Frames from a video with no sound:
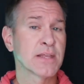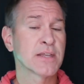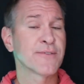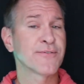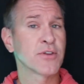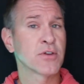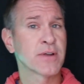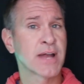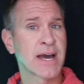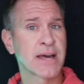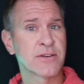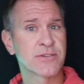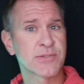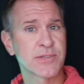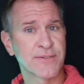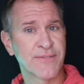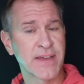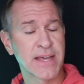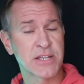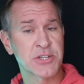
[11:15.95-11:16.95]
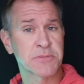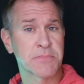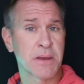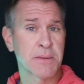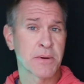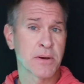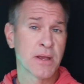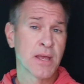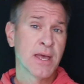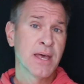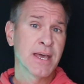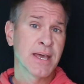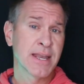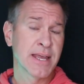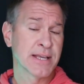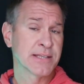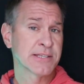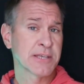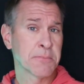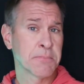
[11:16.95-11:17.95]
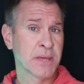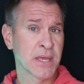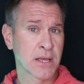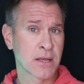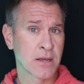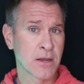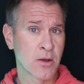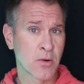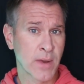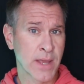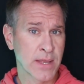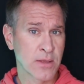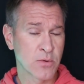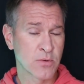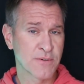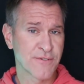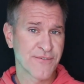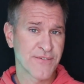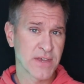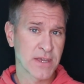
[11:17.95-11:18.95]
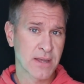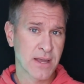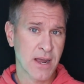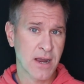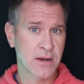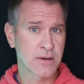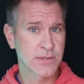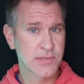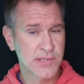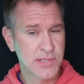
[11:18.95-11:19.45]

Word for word: And if you're an Honors Advantage member, it ends up being a no annual fee card.